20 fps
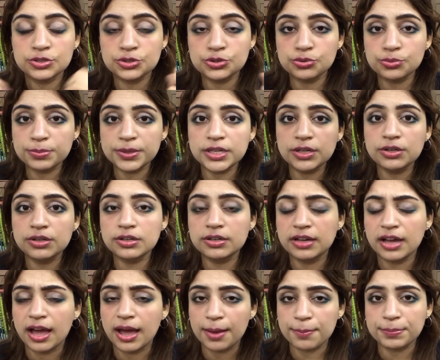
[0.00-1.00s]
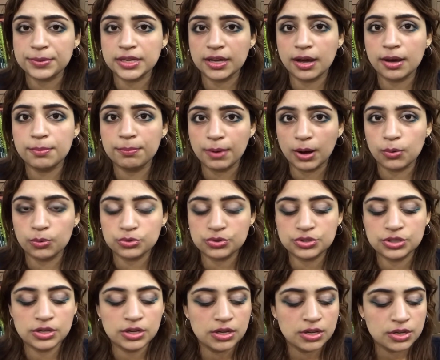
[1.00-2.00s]
to be happy
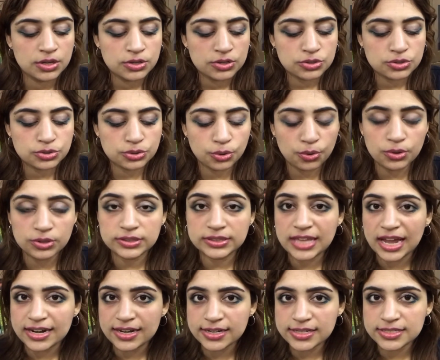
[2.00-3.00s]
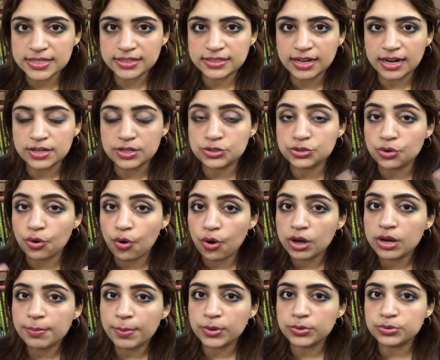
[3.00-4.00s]
about. So that is it. That is
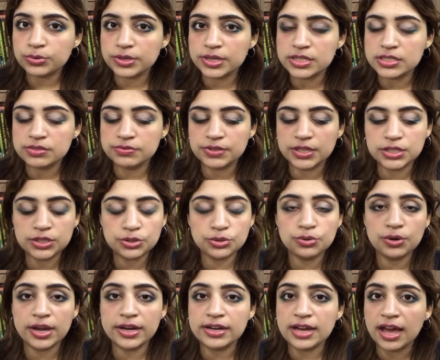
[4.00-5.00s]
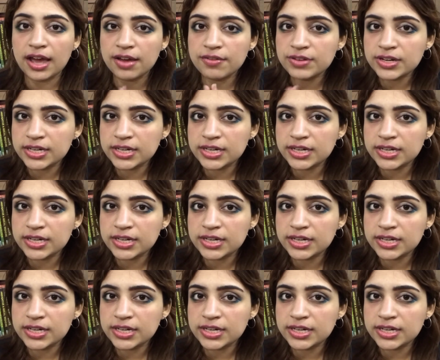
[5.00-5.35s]
all about today's video, and I'll